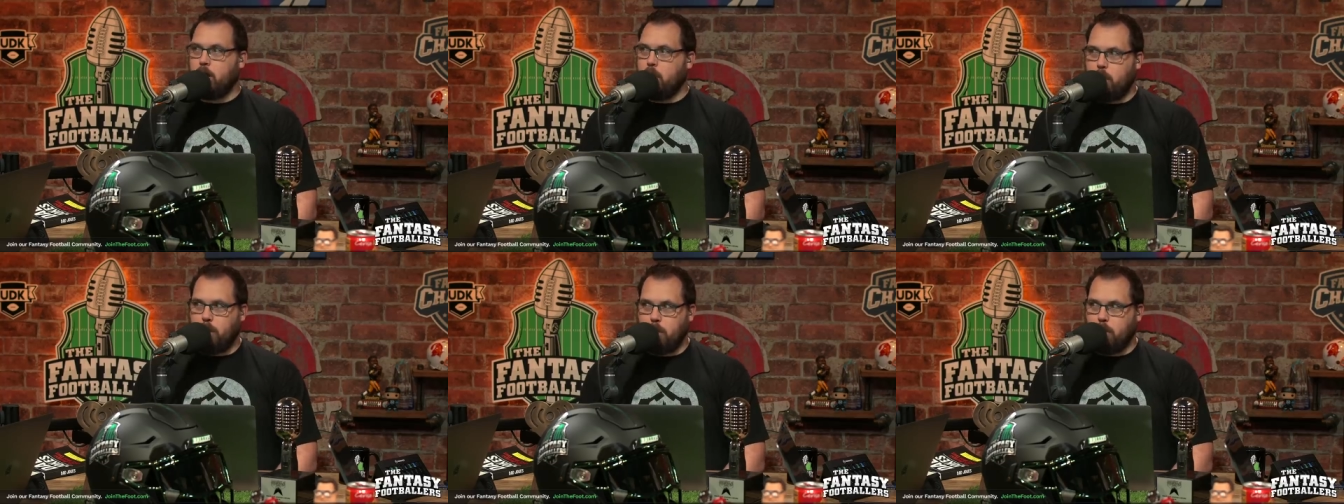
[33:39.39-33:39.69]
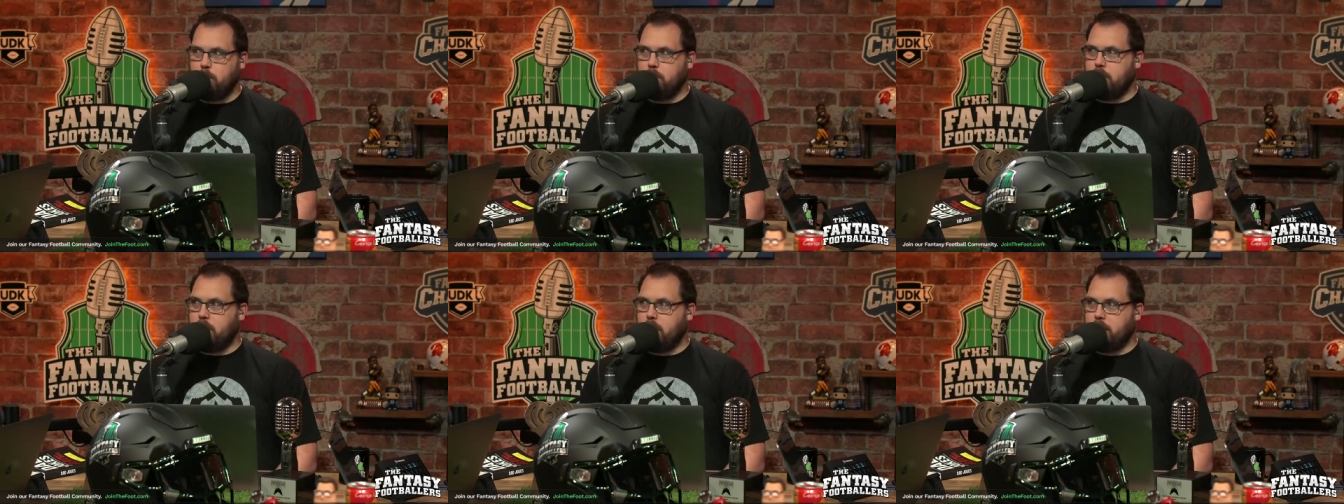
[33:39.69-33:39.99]

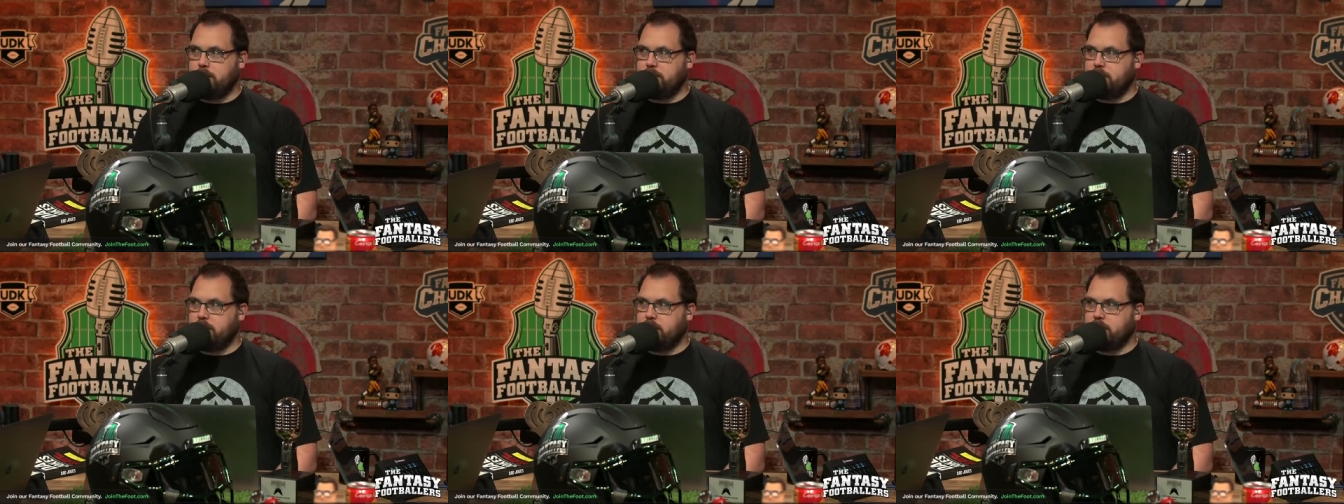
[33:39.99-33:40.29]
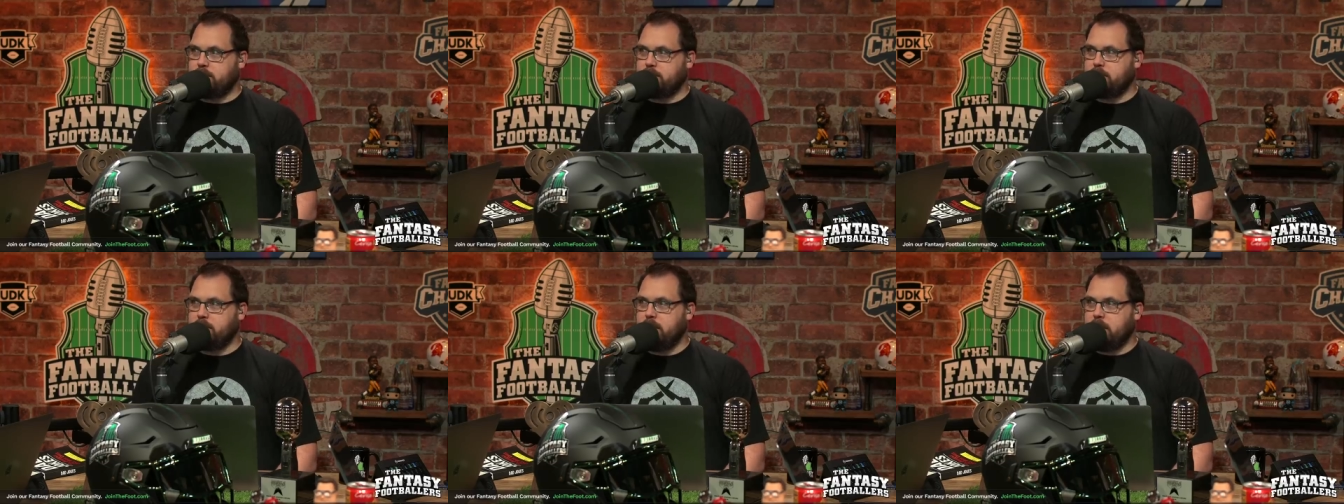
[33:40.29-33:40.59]
hold on to
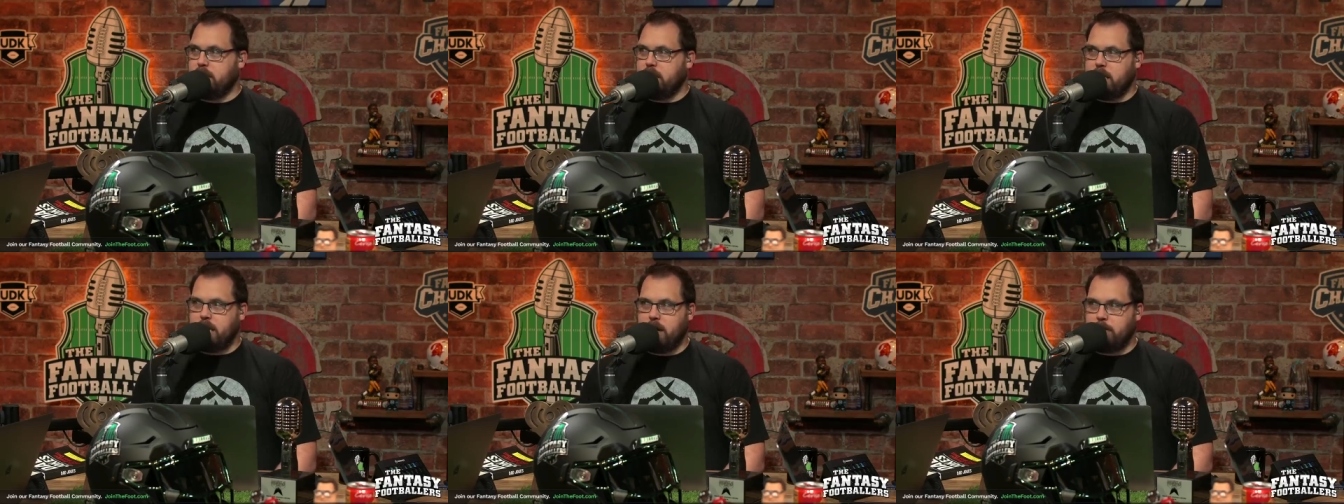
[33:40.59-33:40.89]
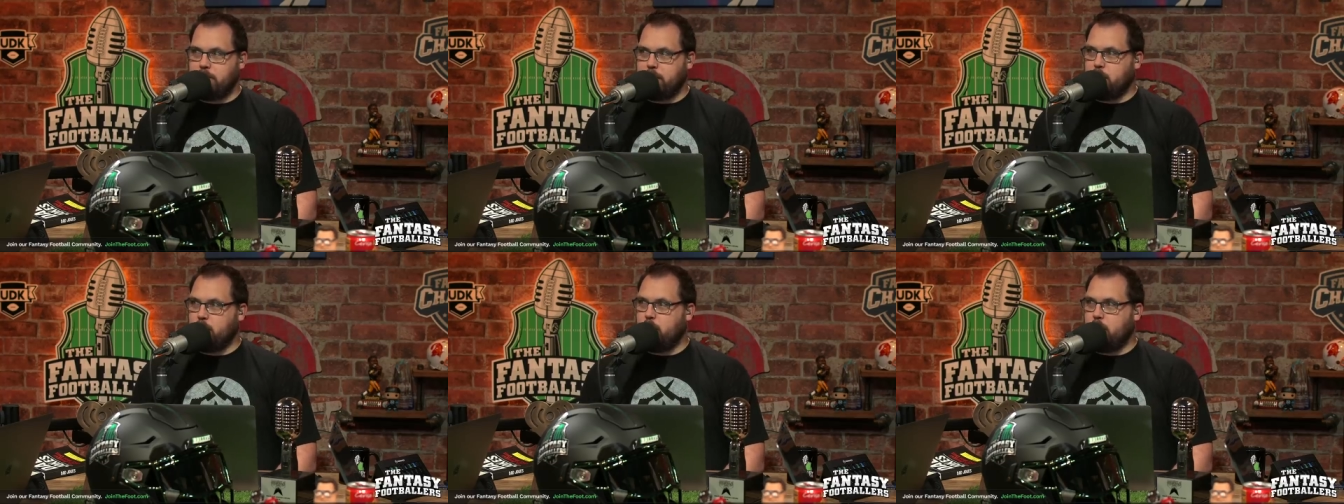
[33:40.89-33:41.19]
this
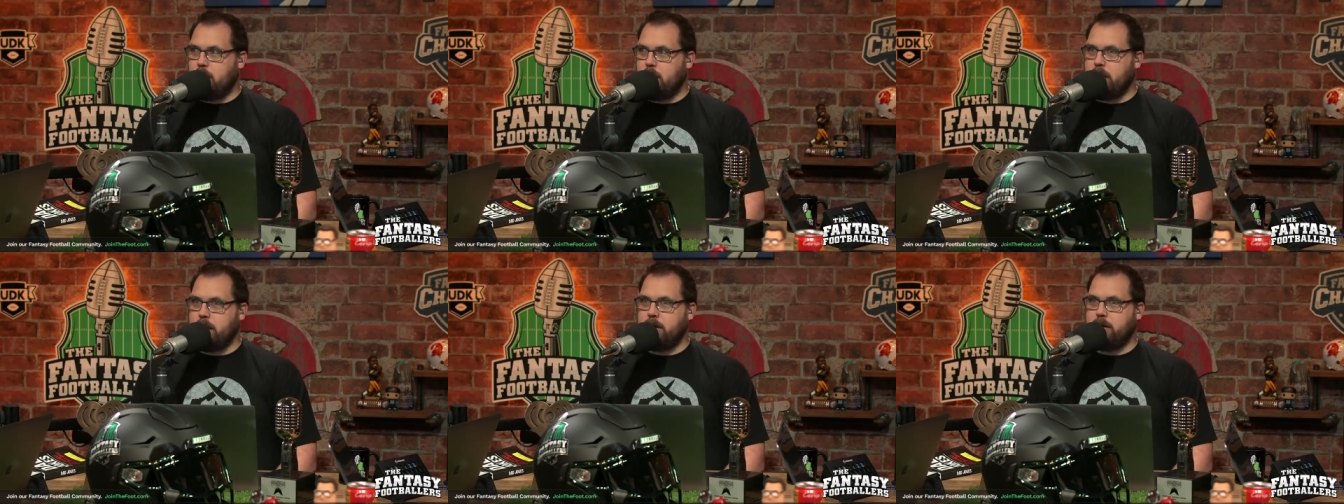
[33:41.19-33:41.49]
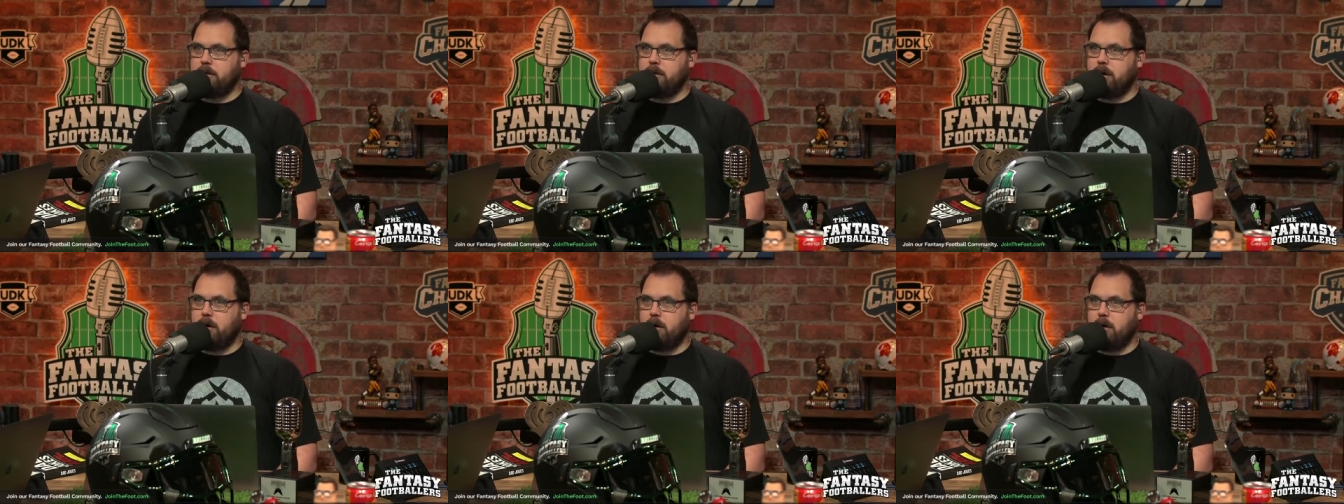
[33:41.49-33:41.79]
number
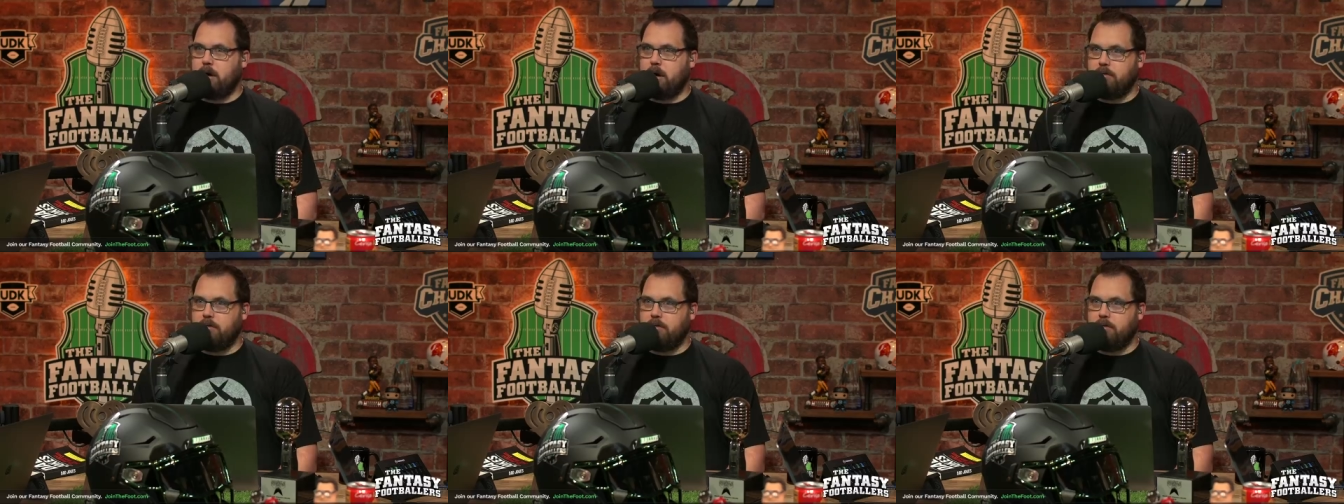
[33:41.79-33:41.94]
one uh,